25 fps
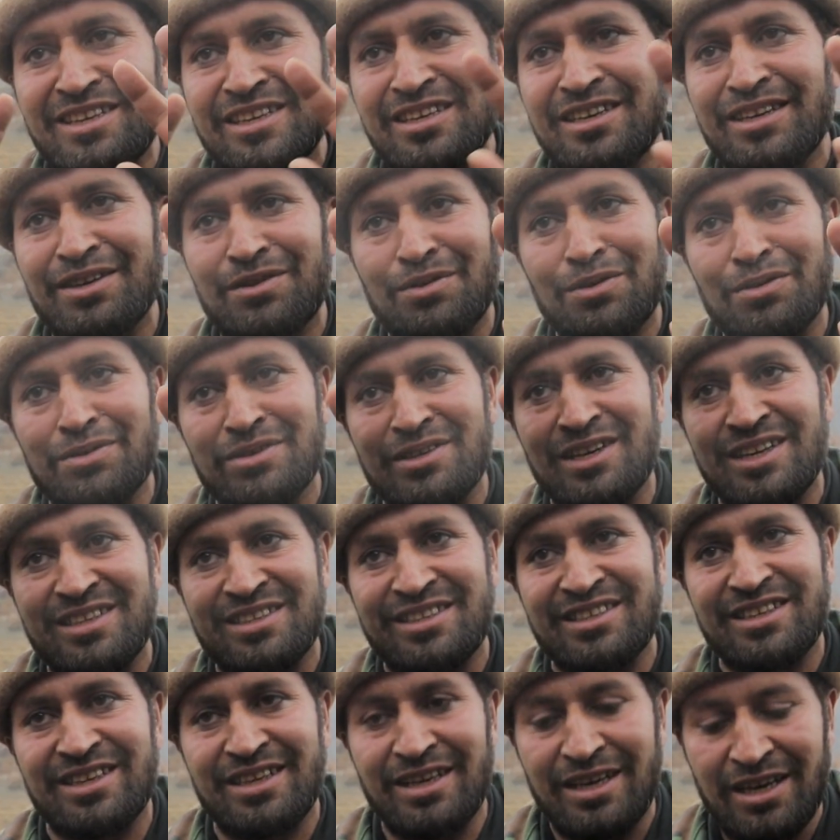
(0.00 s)
They
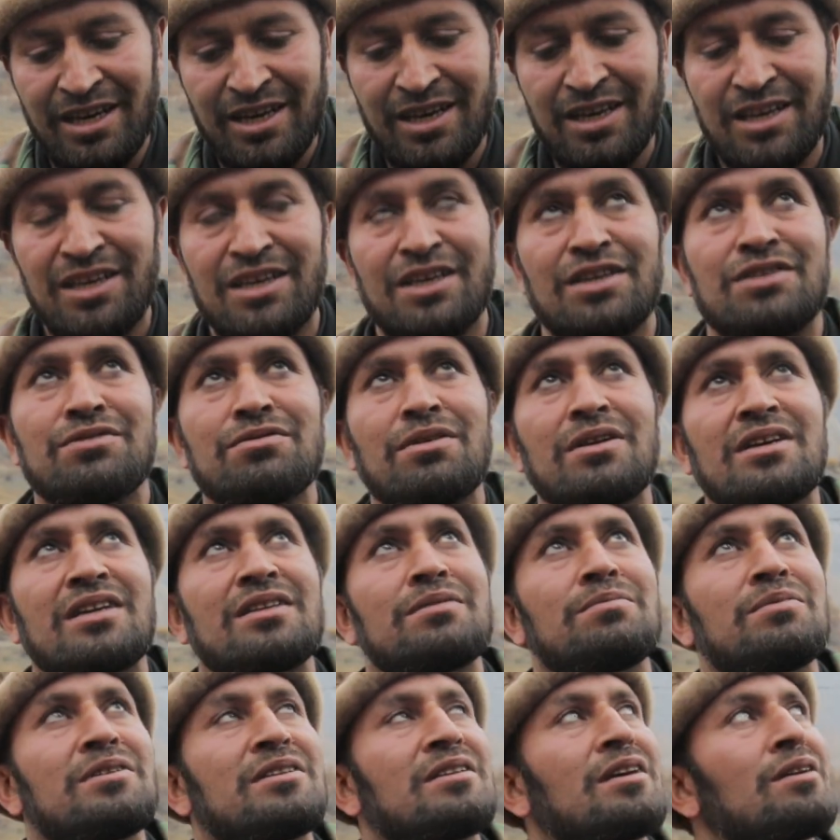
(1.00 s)
come when I call and
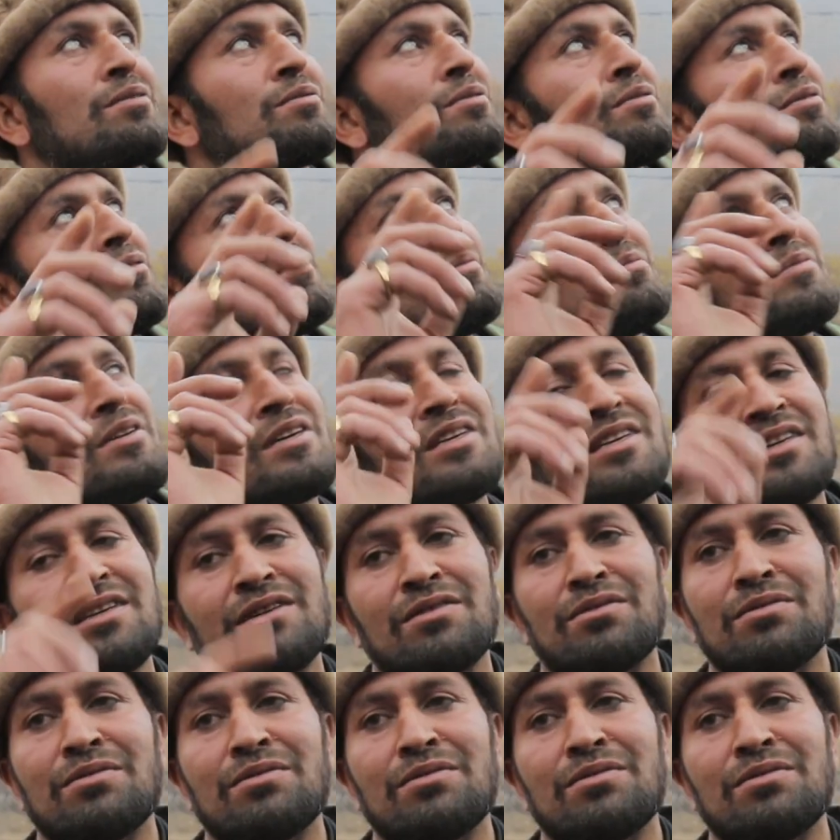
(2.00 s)
tell me the future.